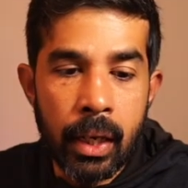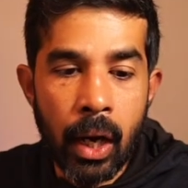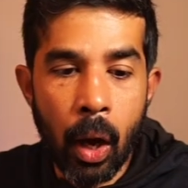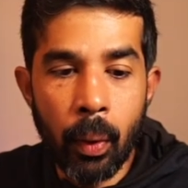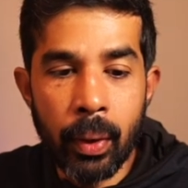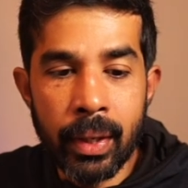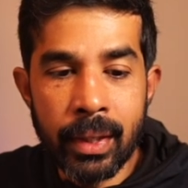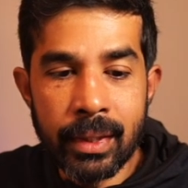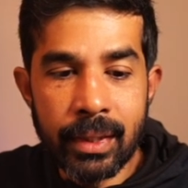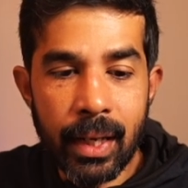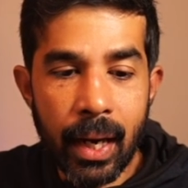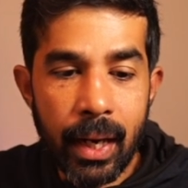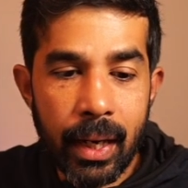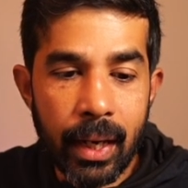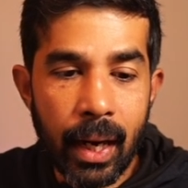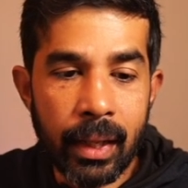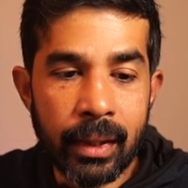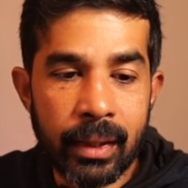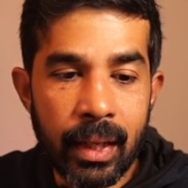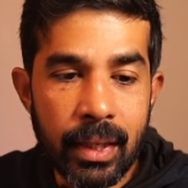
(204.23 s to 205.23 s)
Now, inside
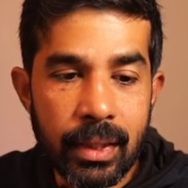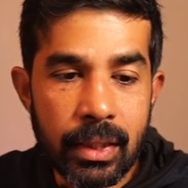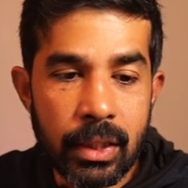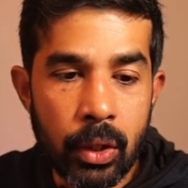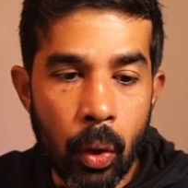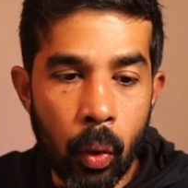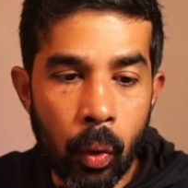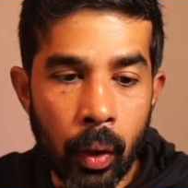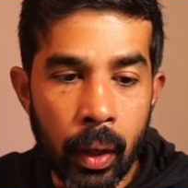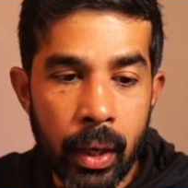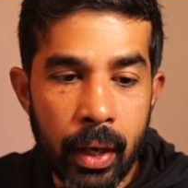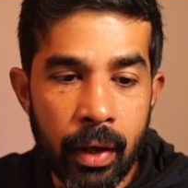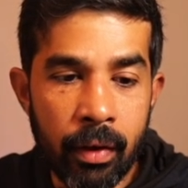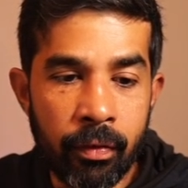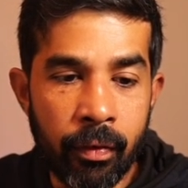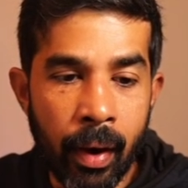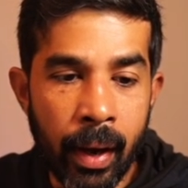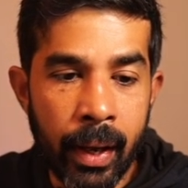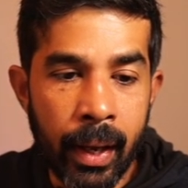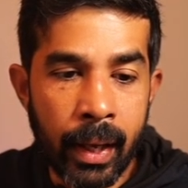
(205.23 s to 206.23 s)
this token,
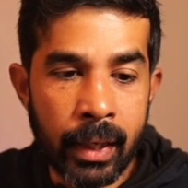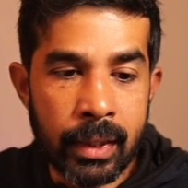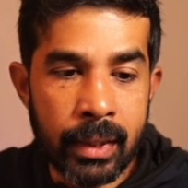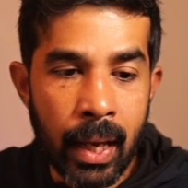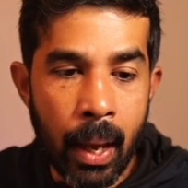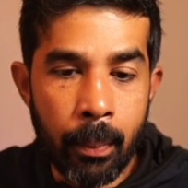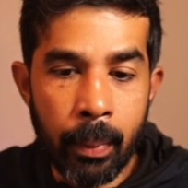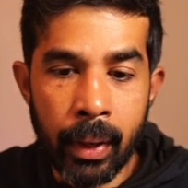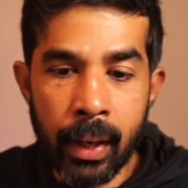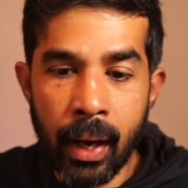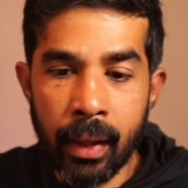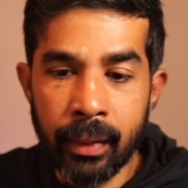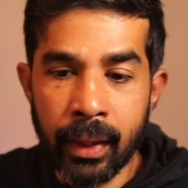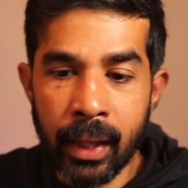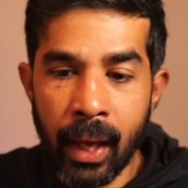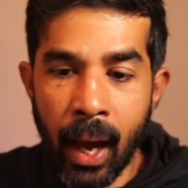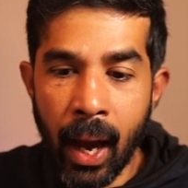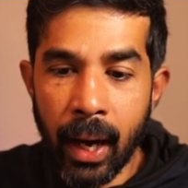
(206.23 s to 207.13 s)
if I examine the